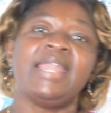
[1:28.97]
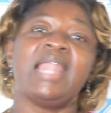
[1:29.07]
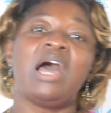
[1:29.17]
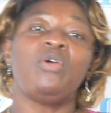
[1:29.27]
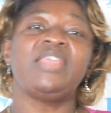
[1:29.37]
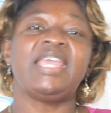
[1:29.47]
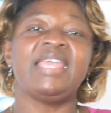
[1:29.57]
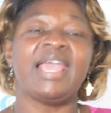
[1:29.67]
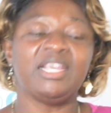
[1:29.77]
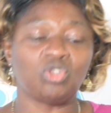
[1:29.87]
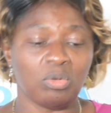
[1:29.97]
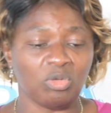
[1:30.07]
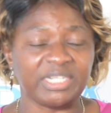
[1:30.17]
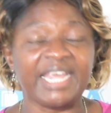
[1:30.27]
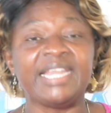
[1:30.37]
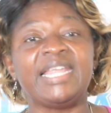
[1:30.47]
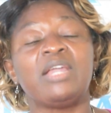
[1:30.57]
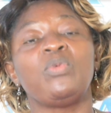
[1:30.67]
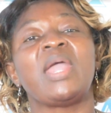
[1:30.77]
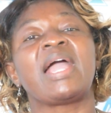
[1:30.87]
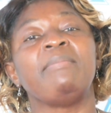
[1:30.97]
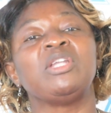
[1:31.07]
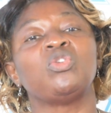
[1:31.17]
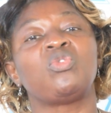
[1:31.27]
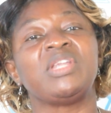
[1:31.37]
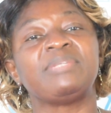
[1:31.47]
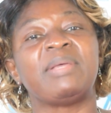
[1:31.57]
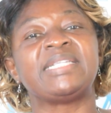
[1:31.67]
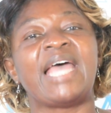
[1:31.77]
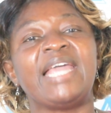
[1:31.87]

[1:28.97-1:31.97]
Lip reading: Now the year is almost ending, we are coming to Christmas.